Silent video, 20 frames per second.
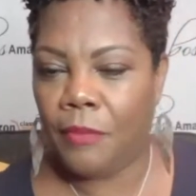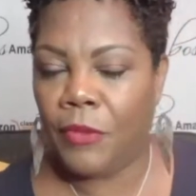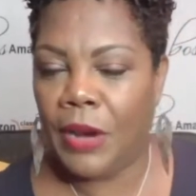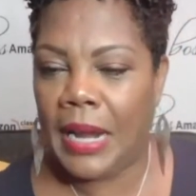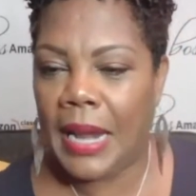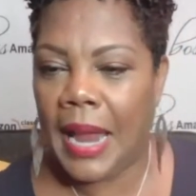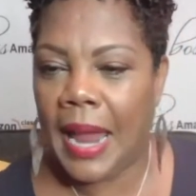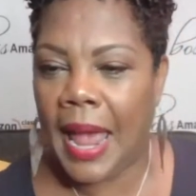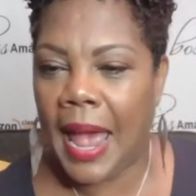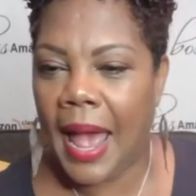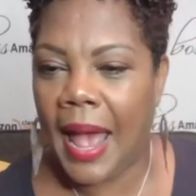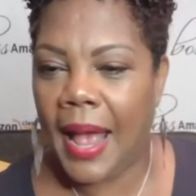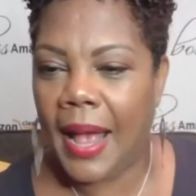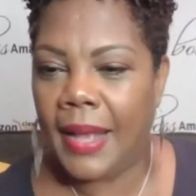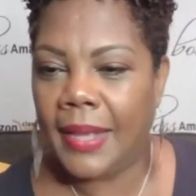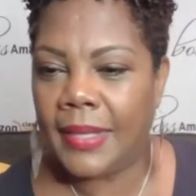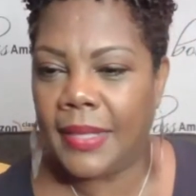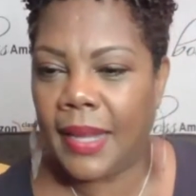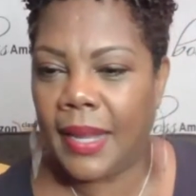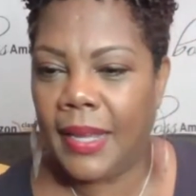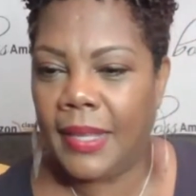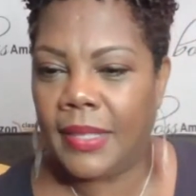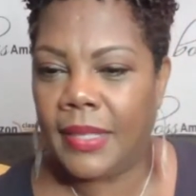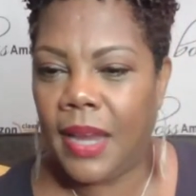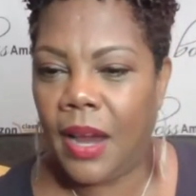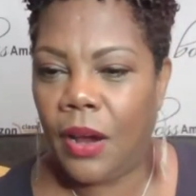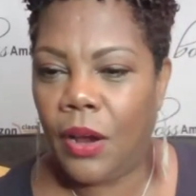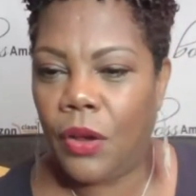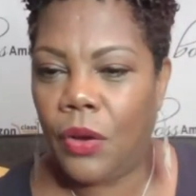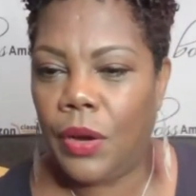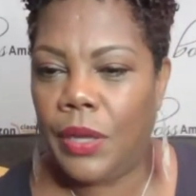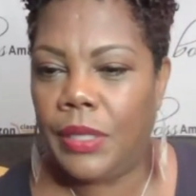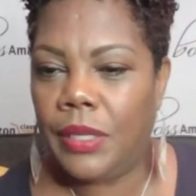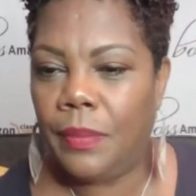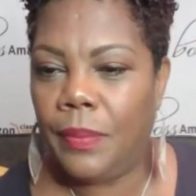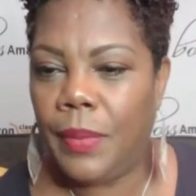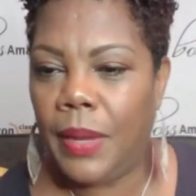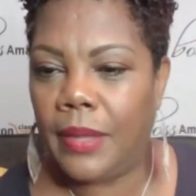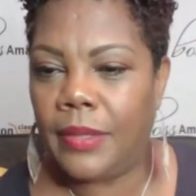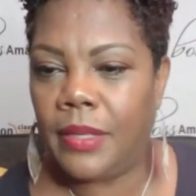Renee asks, is there going
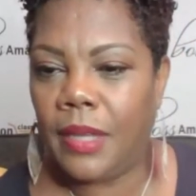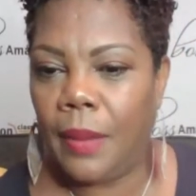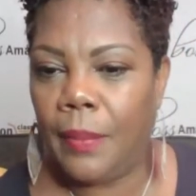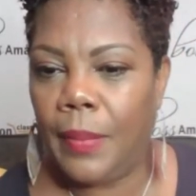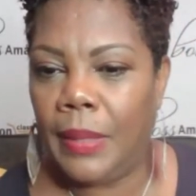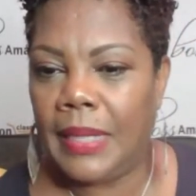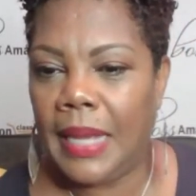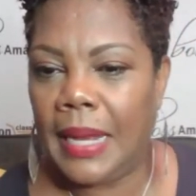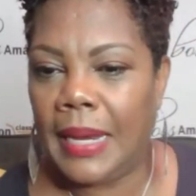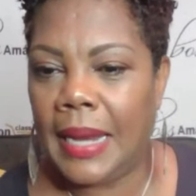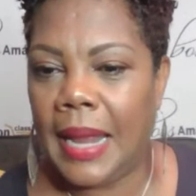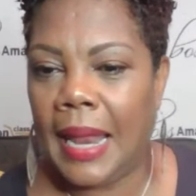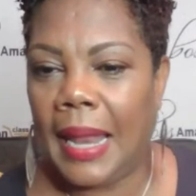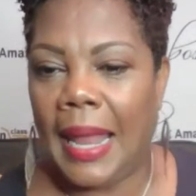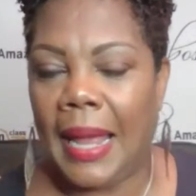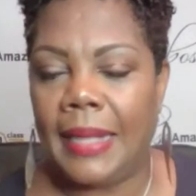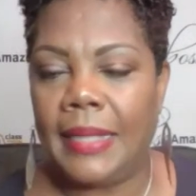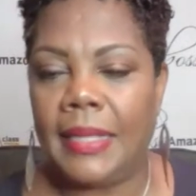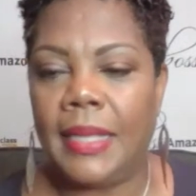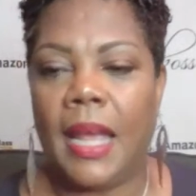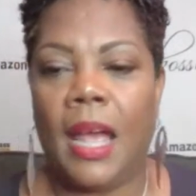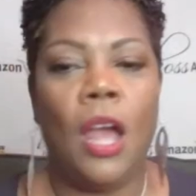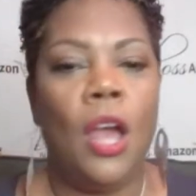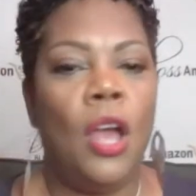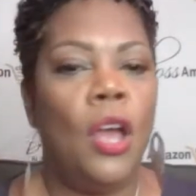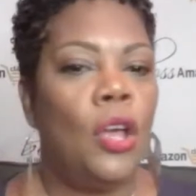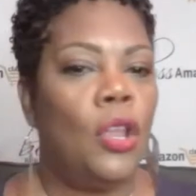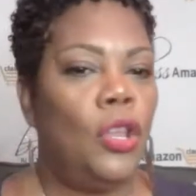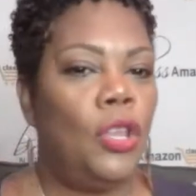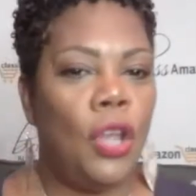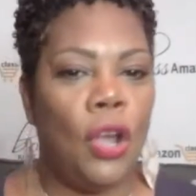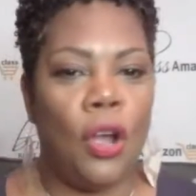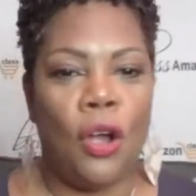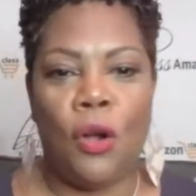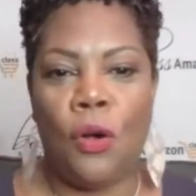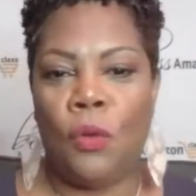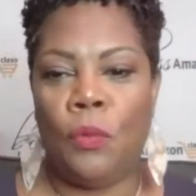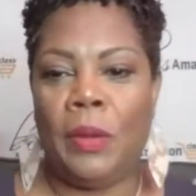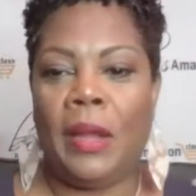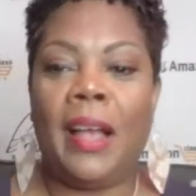to be a summit in Atlanta?
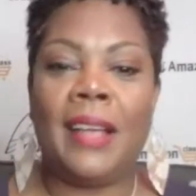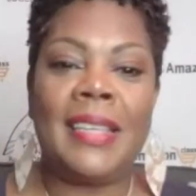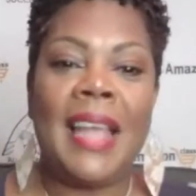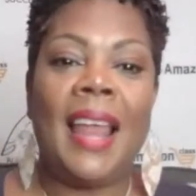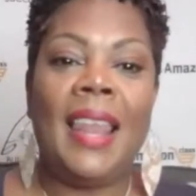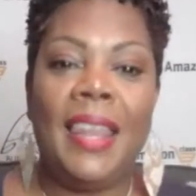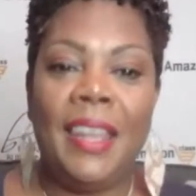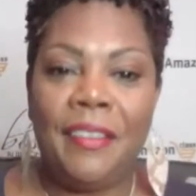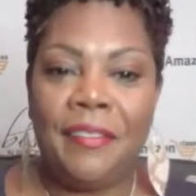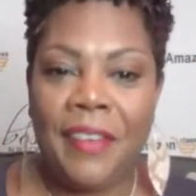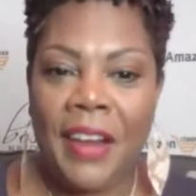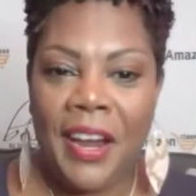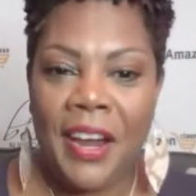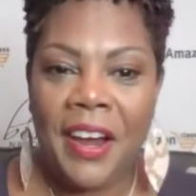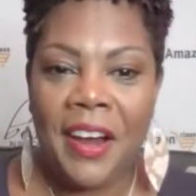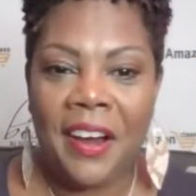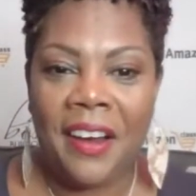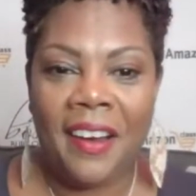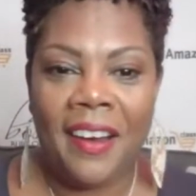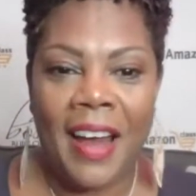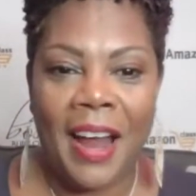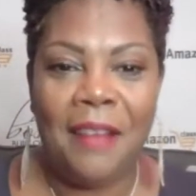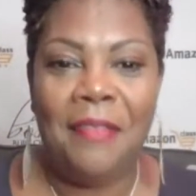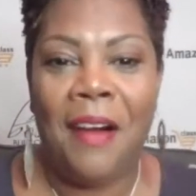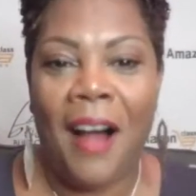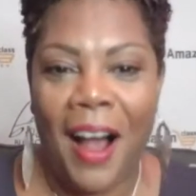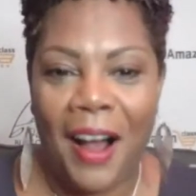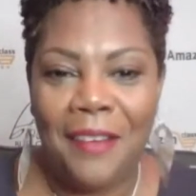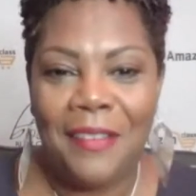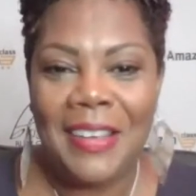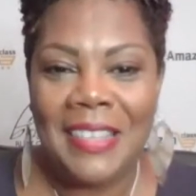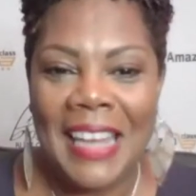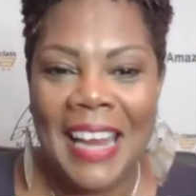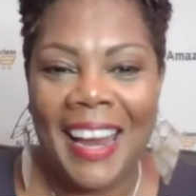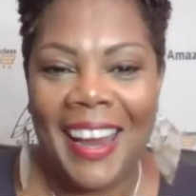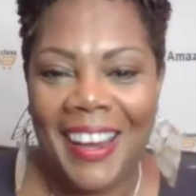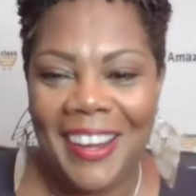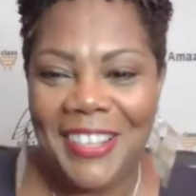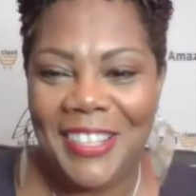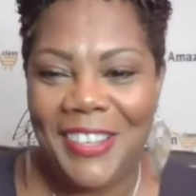No, because I live here. I'm always
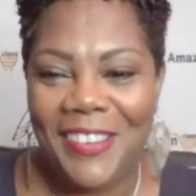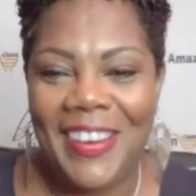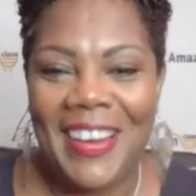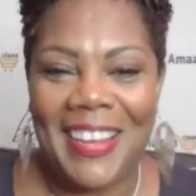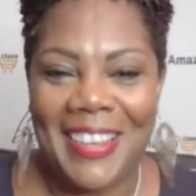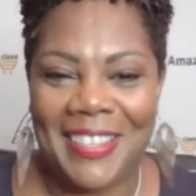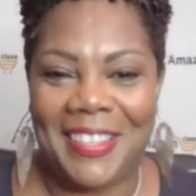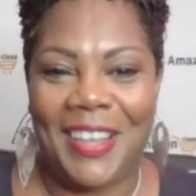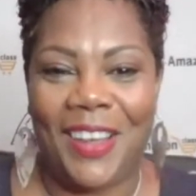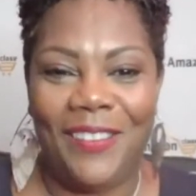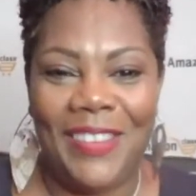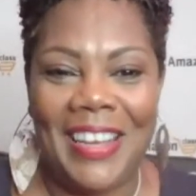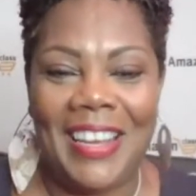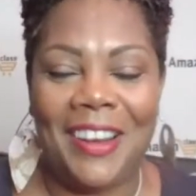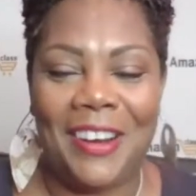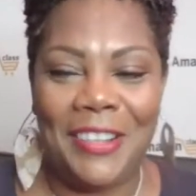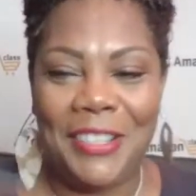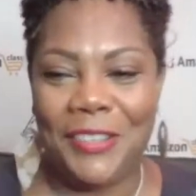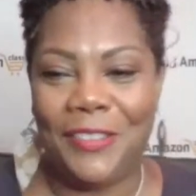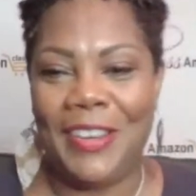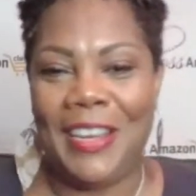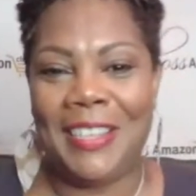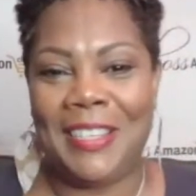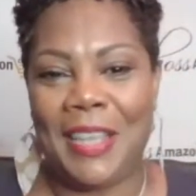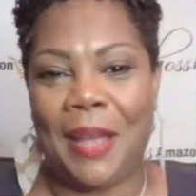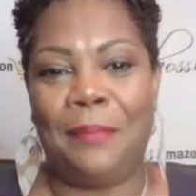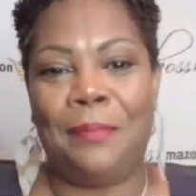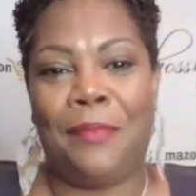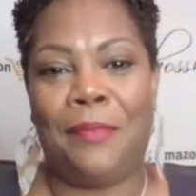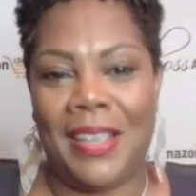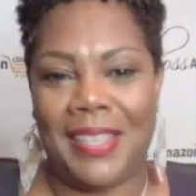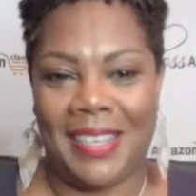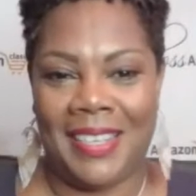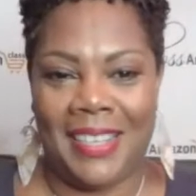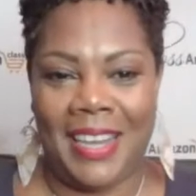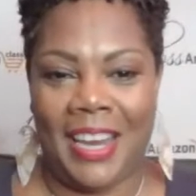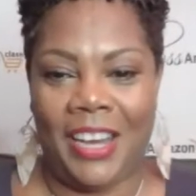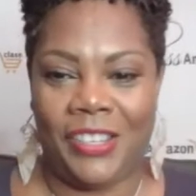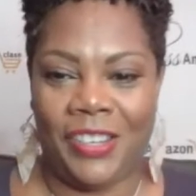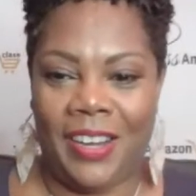here doing a summit or doing some
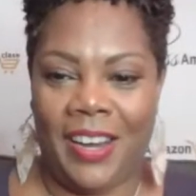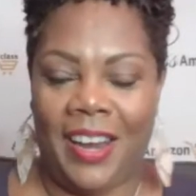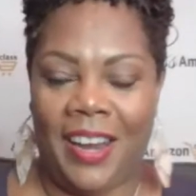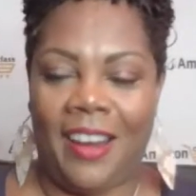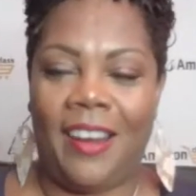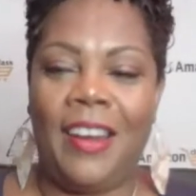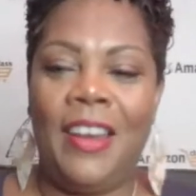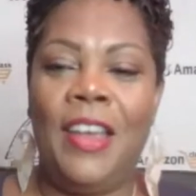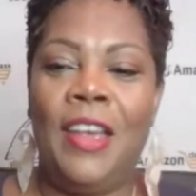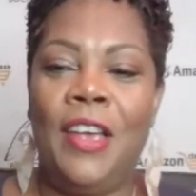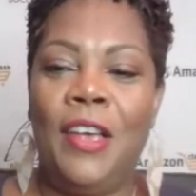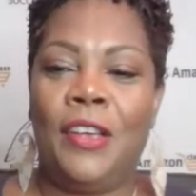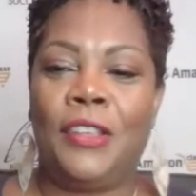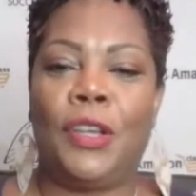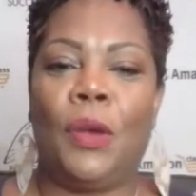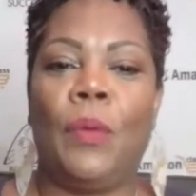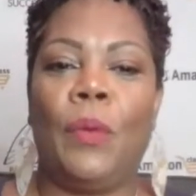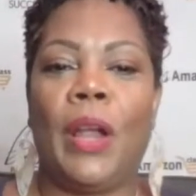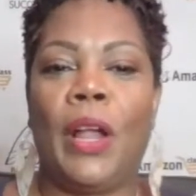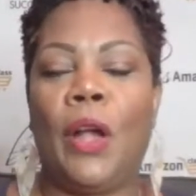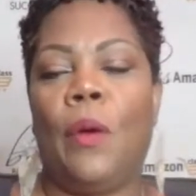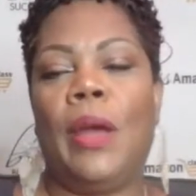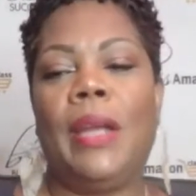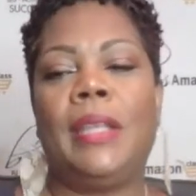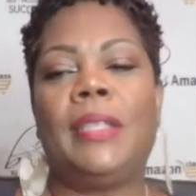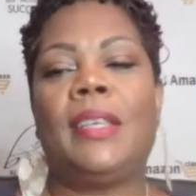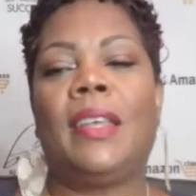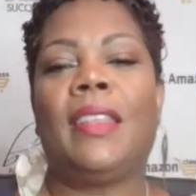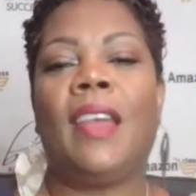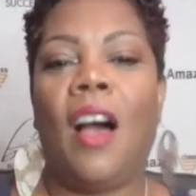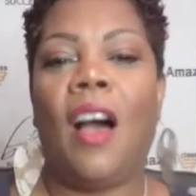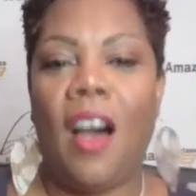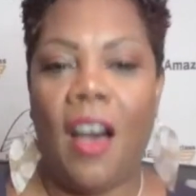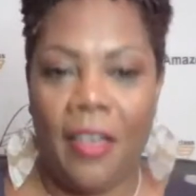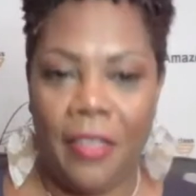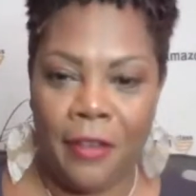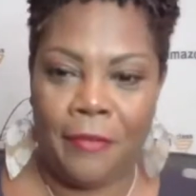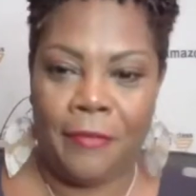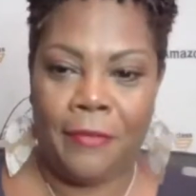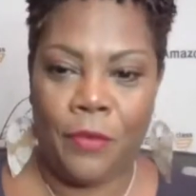presentation here. So we're going to the
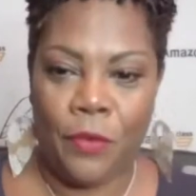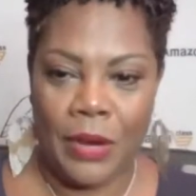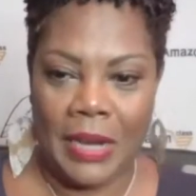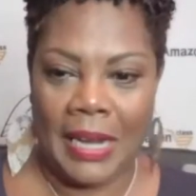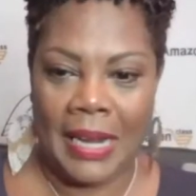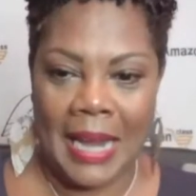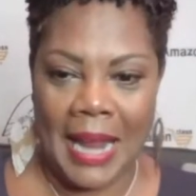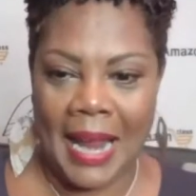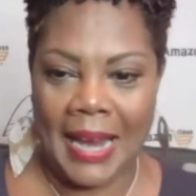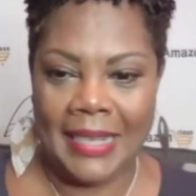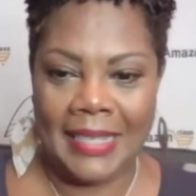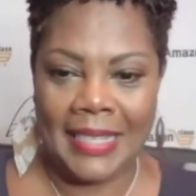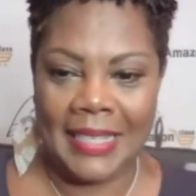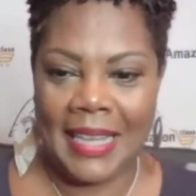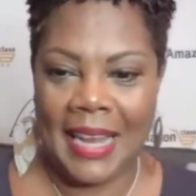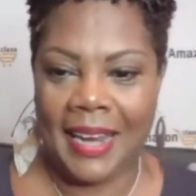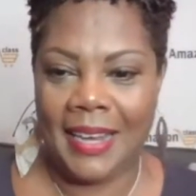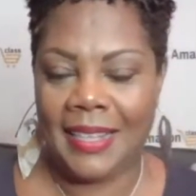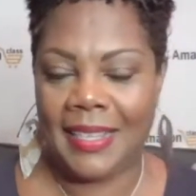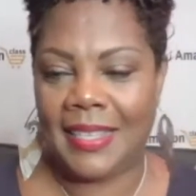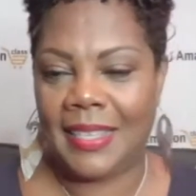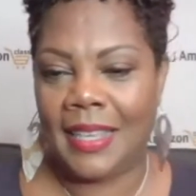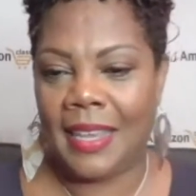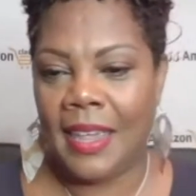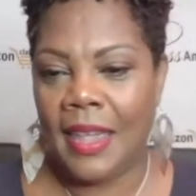other 49 states.